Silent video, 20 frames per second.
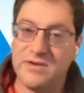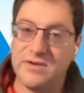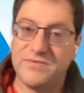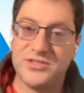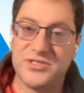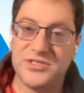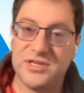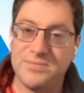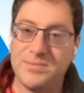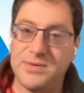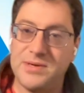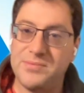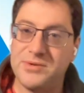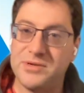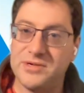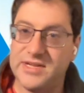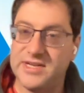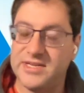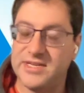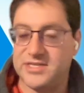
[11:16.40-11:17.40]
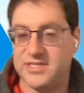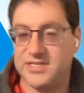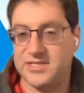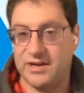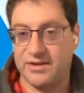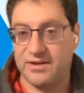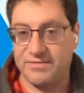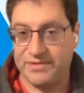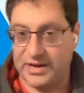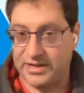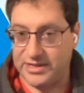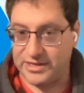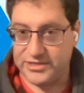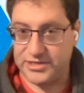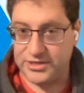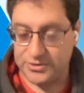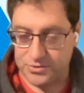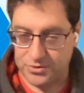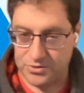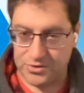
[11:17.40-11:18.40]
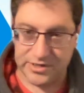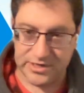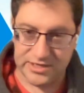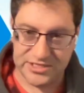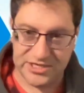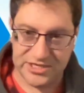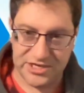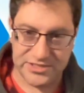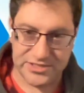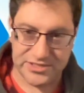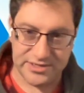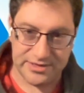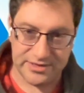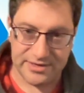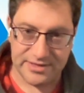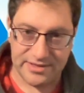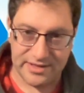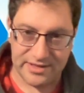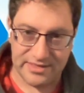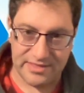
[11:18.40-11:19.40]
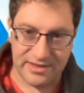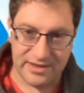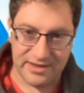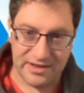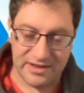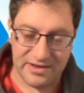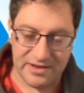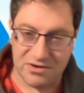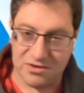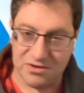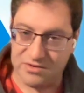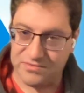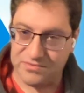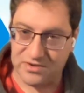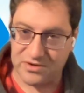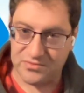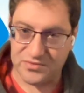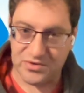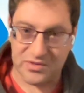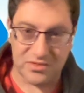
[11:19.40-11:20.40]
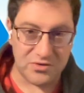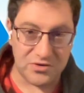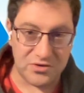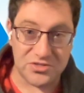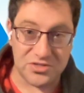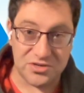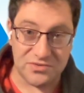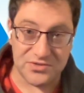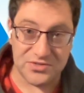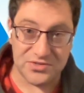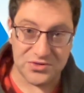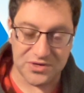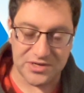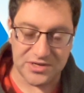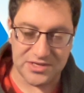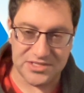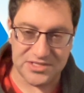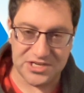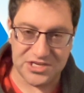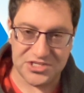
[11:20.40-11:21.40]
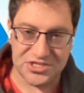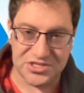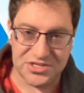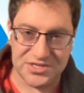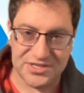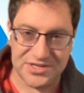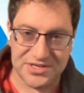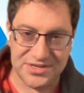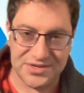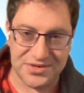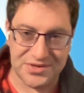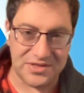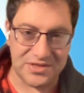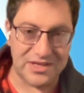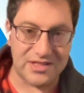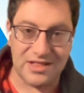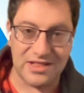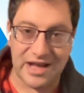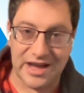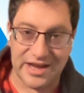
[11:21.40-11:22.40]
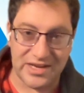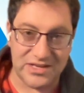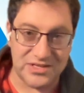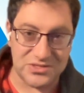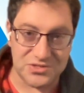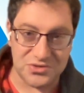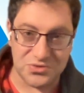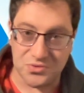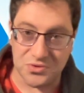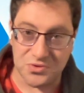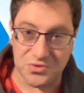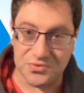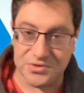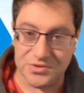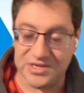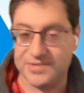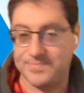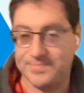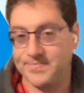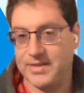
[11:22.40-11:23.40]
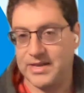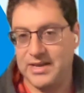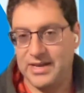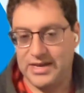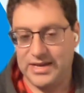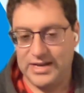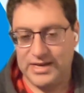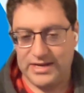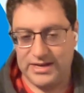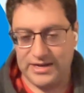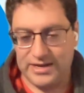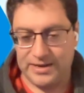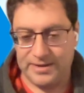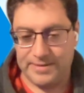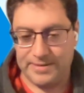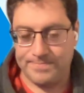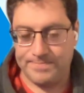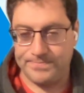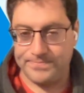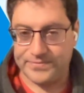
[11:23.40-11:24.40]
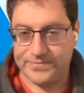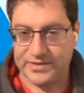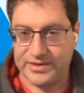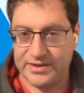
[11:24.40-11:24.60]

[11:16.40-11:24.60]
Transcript: for some people it's a volunteer organization that they are involved with or a service organization you know like lions or rotary um,